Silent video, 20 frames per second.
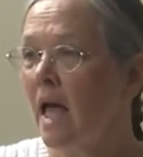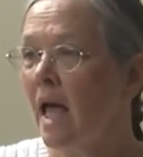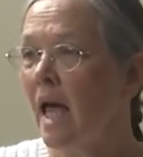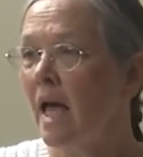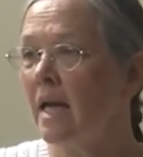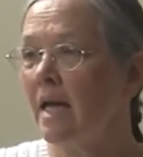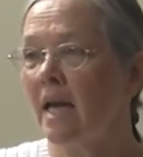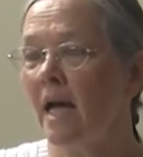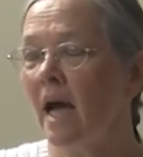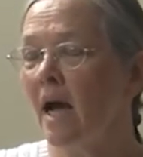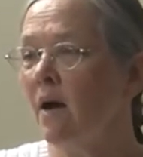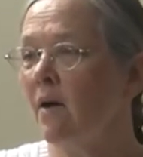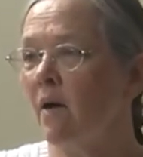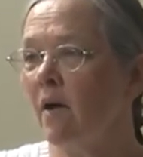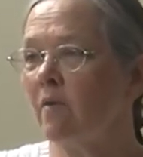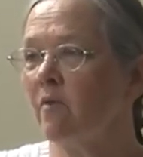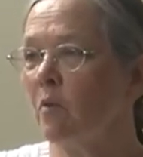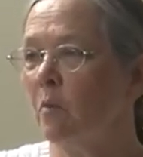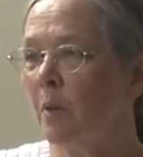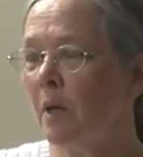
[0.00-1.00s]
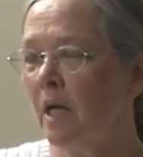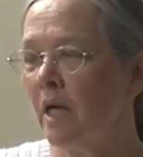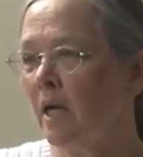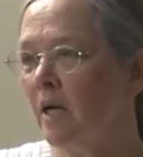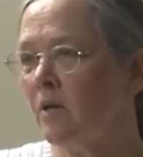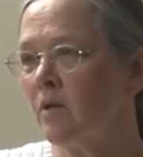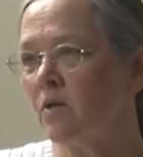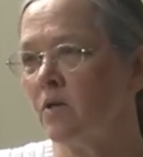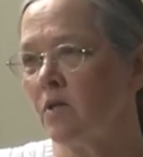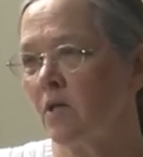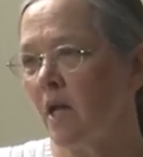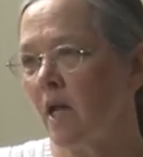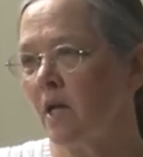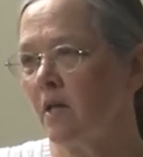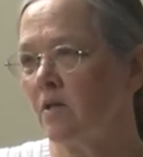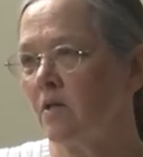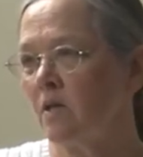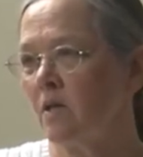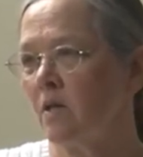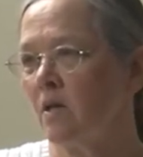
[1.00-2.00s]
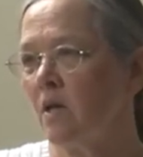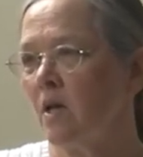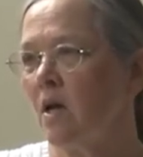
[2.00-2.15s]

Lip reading: And now everybody understands it.